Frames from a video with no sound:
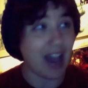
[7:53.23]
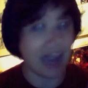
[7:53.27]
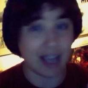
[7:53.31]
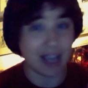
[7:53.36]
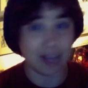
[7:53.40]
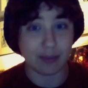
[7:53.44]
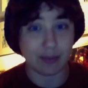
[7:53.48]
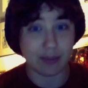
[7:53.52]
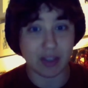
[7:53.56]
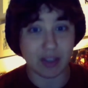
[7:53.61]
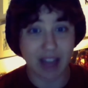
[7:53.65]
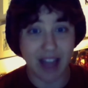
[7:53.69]

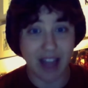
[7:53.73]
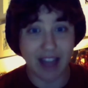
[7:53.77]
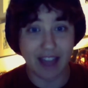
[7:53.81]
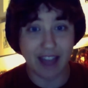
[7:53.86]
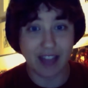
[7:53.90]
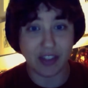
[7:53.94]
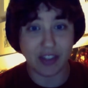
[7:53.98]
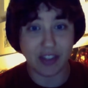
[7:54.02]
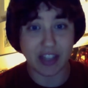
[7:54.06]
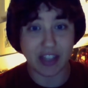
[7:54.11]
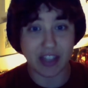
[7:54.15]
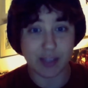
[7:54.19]
I am
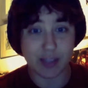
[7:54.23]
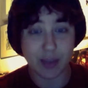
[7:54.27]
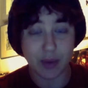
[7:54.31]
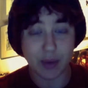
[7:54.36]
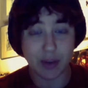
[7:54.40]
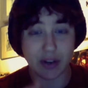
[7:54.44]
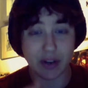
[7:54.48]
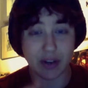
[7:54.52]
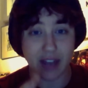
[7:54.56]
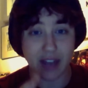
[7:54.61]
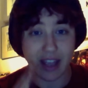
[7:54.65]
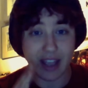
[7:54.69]
glad that this
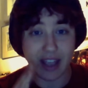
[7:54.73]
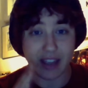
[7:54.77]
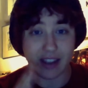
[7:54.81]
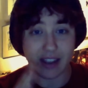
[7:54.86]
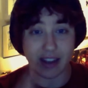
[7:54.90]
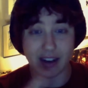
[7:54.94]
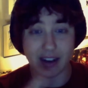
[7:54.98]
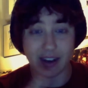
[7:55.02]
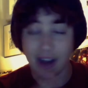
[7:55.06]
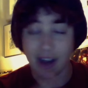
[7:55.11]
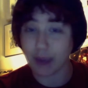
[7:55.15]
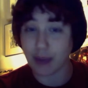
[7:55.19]
one
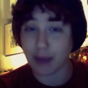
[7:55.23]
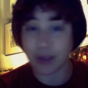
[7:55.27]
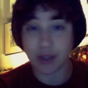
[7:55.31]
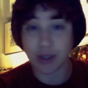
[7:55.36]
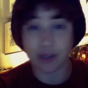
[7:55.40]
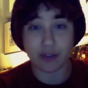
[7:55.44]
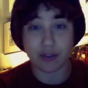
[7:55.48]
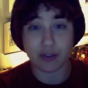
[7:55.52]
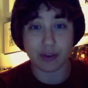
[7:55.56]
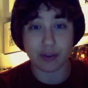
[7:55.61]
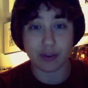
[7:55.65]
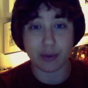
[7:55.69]
got
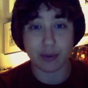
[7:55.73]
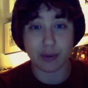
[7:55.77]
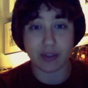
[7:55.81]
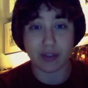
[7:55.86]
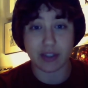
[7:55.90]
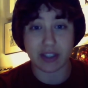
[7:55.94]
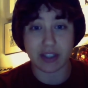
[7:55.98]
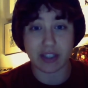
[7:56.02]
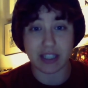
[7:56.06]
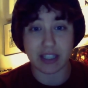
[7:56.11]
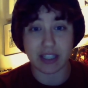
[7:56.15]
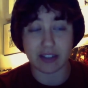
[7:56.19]
optioned for a
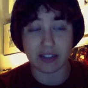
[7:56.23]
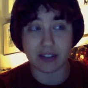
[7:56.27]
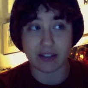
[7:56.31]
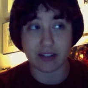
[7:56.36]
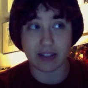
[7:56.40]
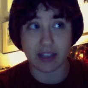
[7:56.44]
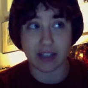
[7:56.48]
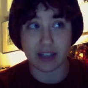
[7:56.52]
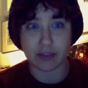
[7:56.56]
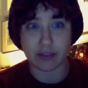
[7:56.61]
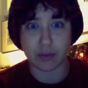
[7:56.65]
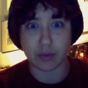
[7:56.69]
movie
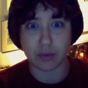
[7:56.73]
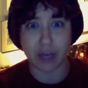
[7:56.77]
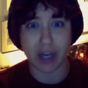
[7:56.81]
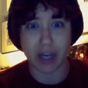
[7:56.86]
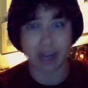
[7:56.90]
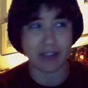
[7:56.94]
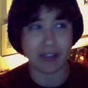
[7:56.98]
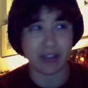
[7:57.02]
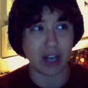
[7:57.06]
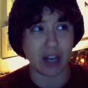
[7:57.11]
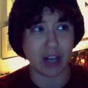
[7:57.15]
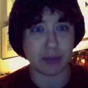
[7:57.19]
deal, and
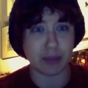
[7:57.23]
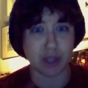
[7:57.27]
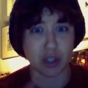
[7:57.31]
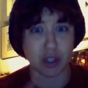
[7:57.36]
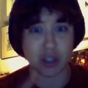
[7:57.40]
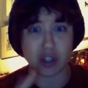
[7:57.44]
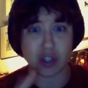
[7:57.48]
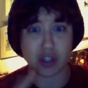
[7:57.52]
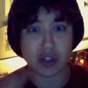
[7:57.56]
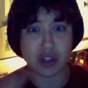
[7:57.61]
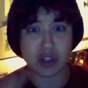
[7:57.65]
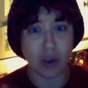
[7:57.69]
not even
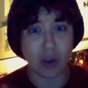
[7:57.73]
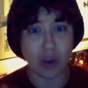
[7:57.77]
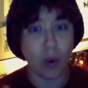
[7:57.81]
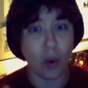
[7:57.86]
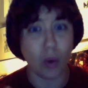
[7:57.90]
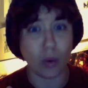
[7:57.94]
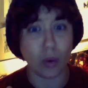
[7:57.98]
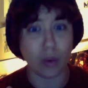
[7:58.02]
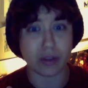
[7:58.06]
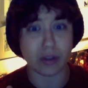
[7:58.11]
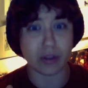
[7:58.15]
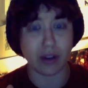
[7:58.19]
optioned,
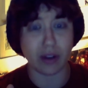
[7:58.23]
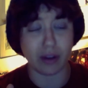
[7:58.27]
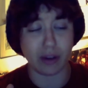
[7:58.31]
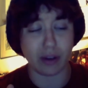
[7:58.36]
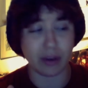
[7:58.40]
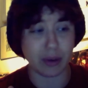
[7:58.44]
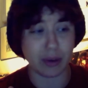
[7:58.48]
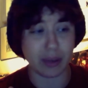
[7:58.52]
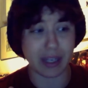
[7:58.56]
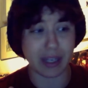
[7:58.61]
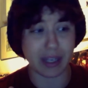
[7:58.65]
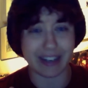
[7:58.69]
sold
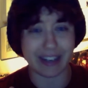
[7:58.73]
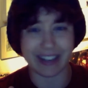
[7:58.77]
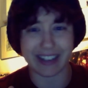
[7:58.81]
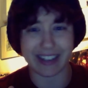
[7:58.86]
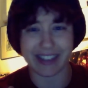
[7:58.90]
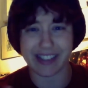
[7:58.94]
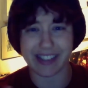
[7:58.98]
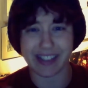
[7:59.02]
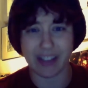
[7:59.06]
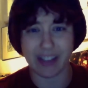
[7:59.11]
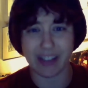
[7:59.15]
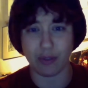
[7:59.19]
in
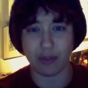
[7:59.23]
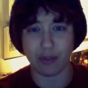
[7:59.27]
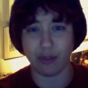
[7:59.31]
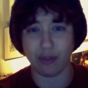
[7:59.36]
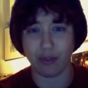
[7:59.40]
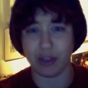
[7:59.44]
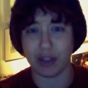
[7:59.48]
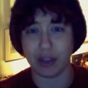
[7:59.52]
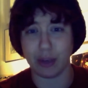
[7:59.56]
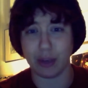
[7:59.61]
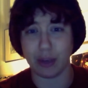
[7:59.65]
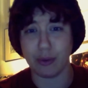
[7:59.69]
like a
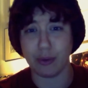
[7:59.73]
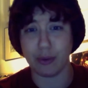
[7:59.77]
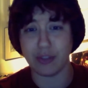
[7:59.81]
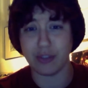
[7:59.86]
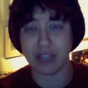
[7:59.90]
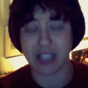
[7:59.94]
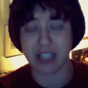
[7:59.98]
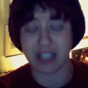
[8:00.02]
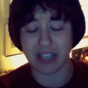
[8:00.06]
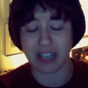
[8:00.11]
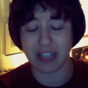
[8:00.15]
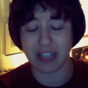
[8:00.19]
7-figure movie